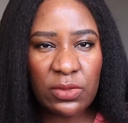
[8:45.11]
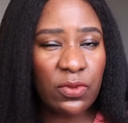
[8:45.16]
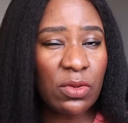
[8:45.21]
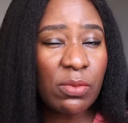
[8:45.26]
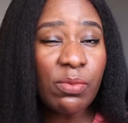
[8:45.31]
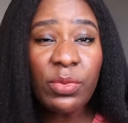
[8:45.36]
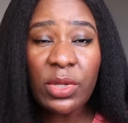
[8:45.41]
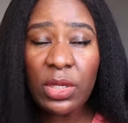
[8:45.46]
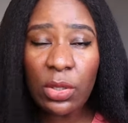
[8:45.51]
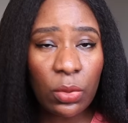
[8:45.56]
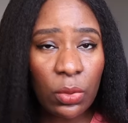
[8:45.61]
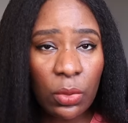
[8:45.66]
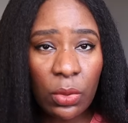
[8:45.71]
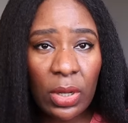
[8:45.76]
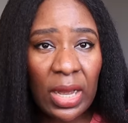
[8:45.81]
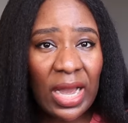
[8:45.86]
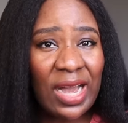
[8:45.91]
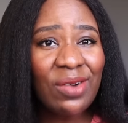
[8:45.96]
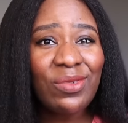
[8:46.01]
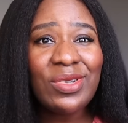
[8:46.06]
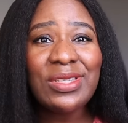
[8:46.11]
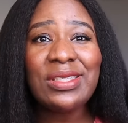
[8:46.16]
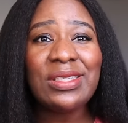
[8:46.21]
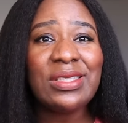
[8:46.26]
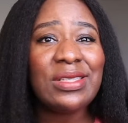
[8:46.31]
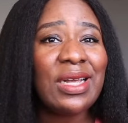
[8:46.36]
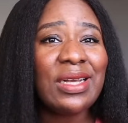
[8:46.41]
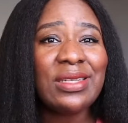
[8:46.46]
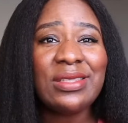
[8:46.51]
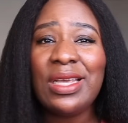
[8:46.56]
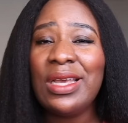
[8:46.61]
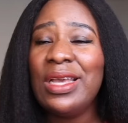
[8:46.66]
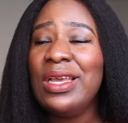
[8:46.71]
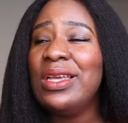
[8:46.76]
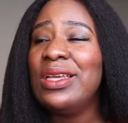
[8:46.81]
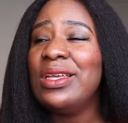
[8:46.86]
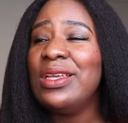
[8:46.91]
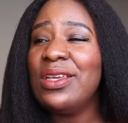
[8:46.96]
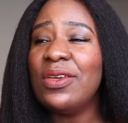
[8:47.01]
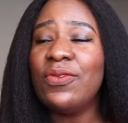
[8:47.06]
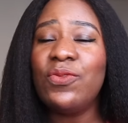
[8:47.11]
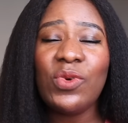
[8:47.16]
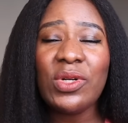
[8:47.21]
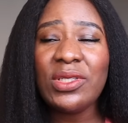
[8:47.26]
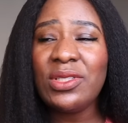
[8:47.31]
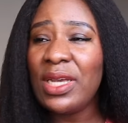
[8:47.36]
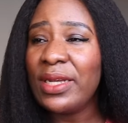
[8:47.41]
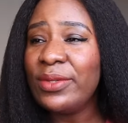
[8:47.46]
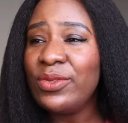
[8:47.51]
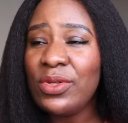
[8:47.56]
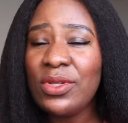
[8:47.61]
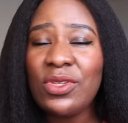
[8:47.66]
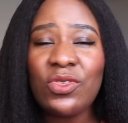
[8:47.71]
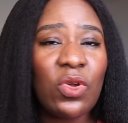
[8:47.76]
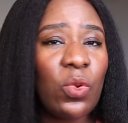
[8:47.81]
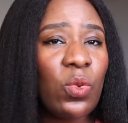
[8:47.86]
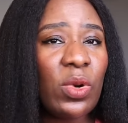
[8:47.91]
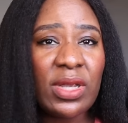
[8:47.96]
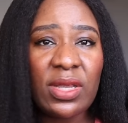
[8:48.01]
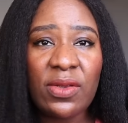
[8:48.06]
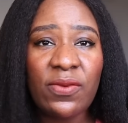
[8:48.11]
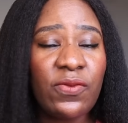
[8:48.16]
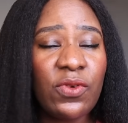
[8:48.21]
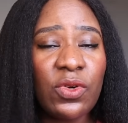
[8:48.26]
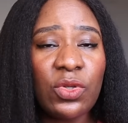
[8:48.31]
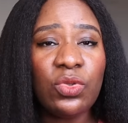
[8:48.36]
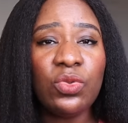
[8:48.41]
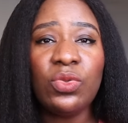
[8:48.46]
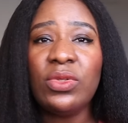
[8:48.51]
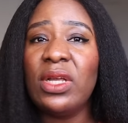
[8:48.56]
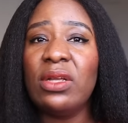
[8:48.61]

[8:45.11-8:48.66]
For me, I always see it as, if what you are doing is not working for you,